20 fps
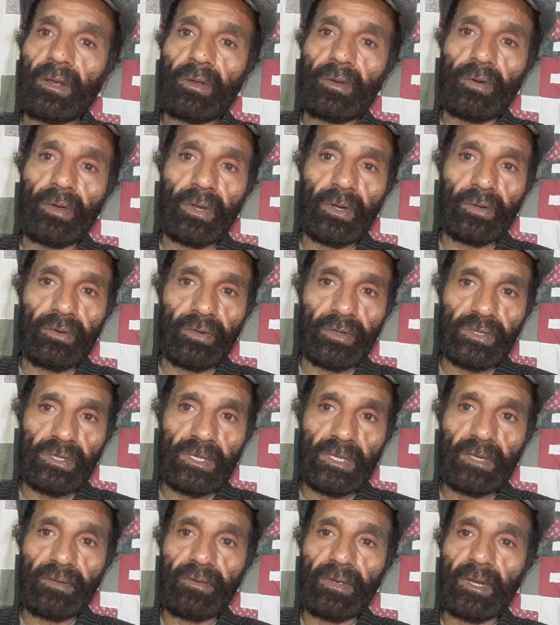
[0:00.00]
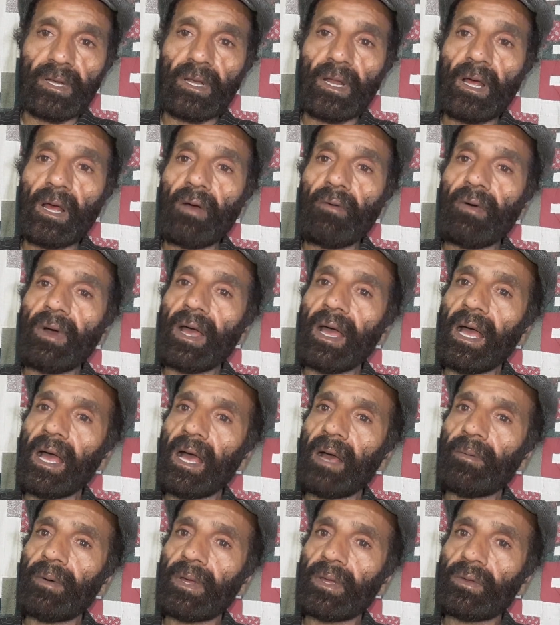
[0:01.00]
going to achieve it? Why
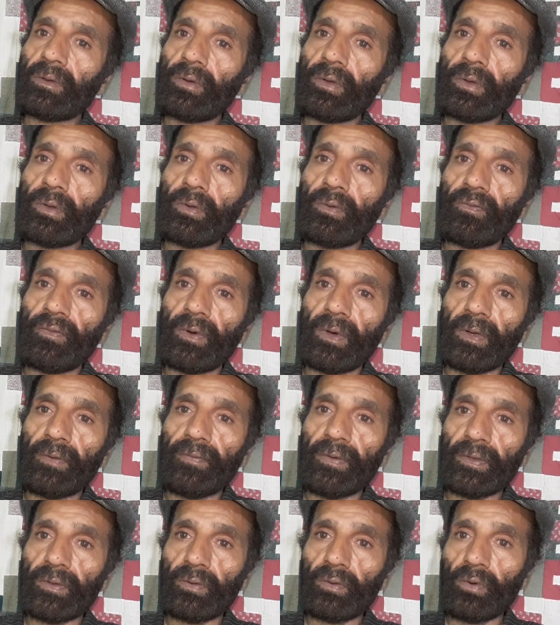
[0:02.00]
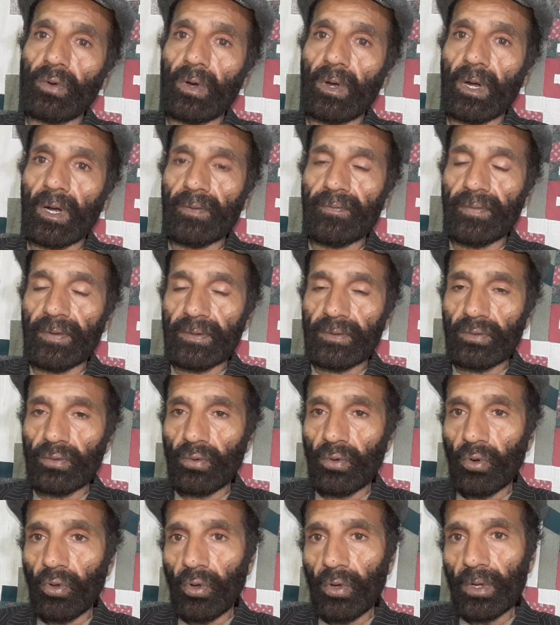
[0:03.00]
am I going to work for so hard for so
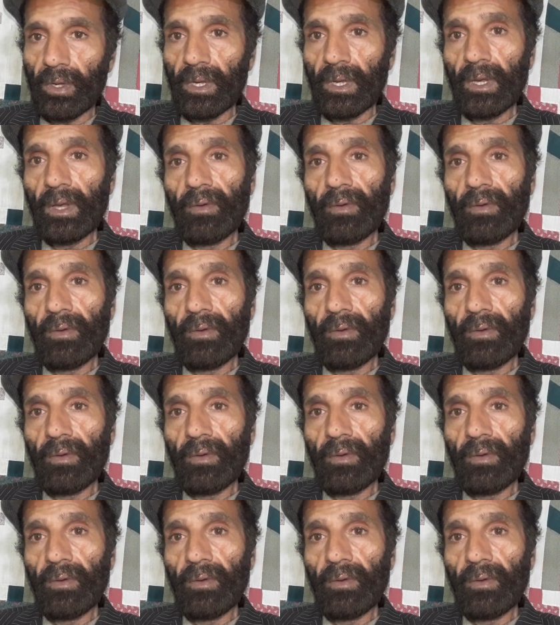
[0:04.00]
long